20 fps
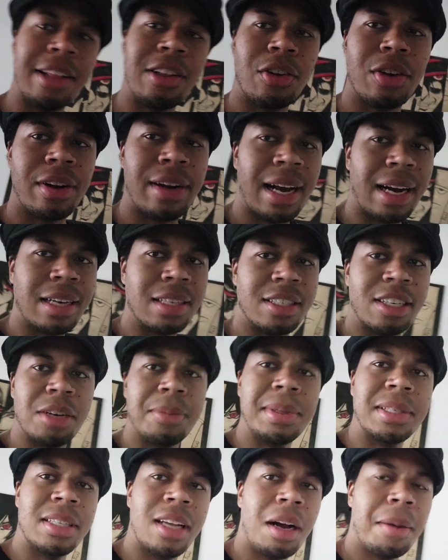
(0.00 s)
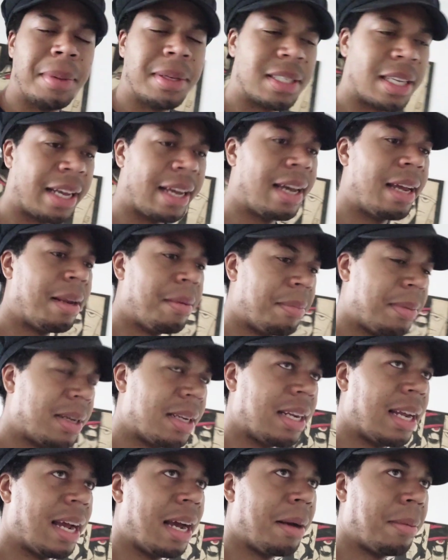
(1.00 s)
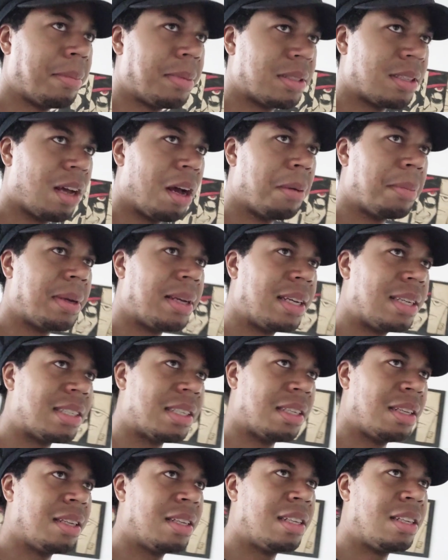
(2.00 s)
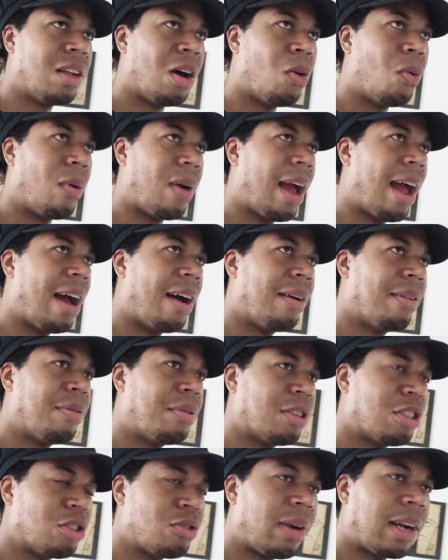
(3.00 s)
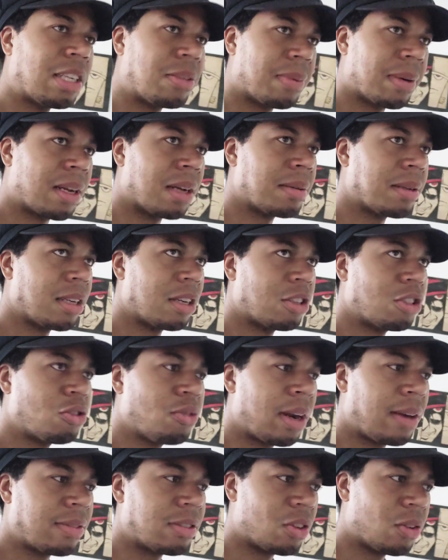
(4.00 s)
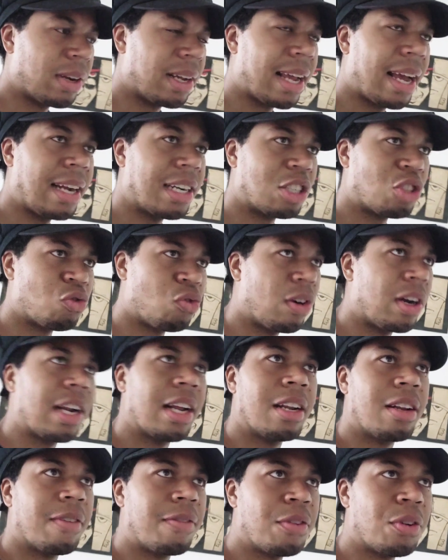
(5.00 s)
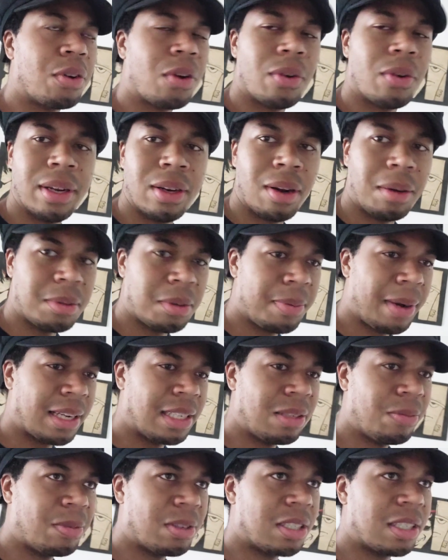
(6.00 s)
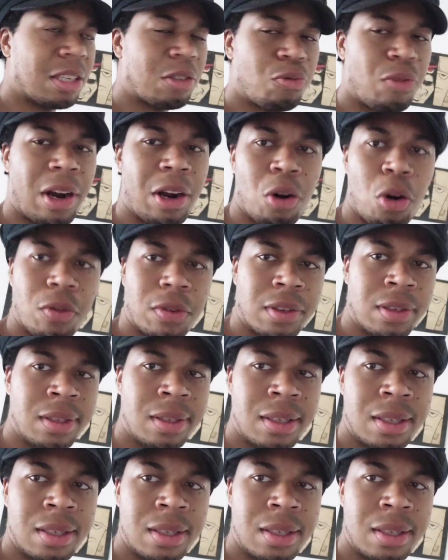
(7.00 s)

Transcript: know they're not legitimate zombies again, but yeah, but zombies don't have restraints when it comes to their strength, so they kind of just ran into Foucault here. I'm surprised she just ran over.